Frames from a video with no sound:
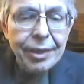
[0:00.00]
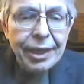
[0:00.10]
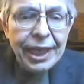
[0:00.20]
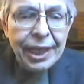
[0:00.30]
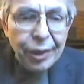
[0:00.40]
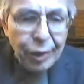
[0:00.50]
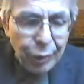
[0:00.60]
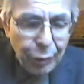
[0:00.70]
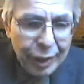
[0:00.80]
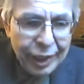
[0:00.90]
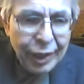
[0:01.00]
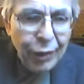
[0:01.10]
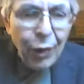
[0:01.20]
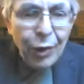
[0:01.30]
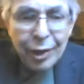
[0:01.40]
either the reading
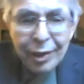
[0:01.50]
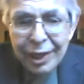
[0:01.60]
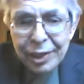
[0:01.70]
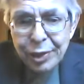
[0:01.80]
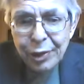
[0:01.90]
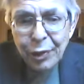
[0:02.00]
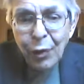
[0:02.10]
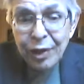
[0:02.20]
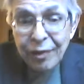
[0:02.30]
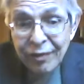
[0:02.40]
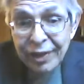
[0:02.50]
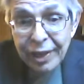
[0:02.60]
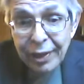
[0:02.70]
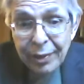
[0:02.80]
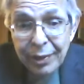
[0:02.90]
or the lesson or the
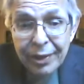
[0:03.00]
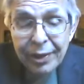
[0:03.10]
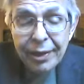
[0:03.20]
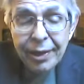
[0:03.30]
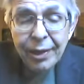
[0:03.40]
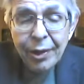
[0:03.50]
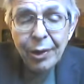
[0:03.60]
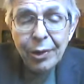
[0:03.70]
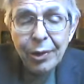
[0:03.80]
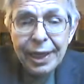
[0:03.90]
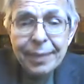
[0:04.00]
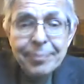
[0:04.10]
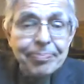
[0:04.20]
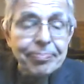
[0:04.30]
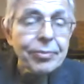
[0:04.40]
video. Okay,
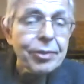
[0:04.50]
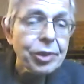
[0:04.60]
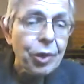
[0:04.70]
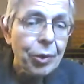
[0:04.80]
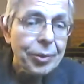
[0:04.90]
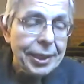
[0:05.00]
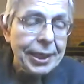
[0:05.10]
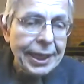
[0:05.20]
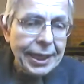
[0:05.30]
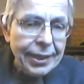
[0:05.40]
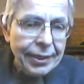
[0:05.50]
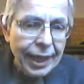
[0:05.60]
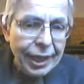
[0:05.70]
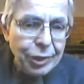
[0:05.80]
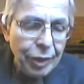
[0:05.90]
so
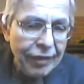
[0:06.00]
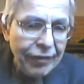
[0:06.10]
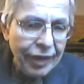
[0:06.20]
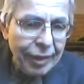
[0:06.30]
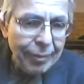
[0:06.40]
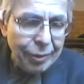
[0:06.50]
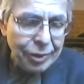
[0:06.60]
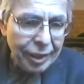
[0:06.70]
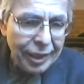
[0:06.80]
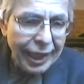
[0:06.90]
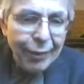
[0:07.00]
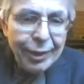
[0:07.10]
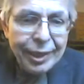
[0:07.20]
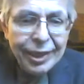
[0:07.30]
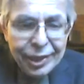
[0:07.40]
that's what I value most.
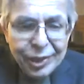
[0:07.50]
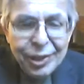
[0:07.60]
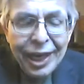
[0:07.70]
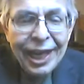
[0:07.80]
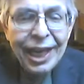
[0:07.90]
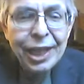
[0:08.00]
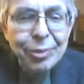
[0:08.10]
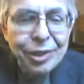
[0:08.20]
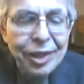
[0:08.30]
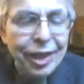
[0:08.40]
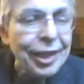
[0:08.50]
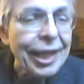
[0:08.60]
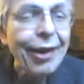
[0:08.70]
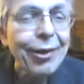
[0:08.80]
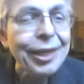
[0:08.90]
Clarity is. It's been said,
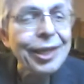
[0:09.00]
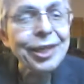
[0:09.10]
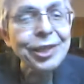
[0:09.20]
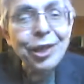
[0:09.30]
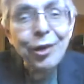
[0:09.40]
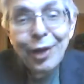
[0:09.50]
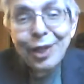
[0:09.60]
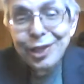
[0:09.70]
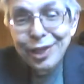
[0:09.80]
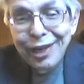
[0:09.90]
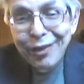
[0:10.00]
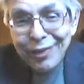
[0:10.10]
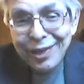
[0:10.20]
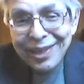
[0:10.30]
clarity is the greatest gift,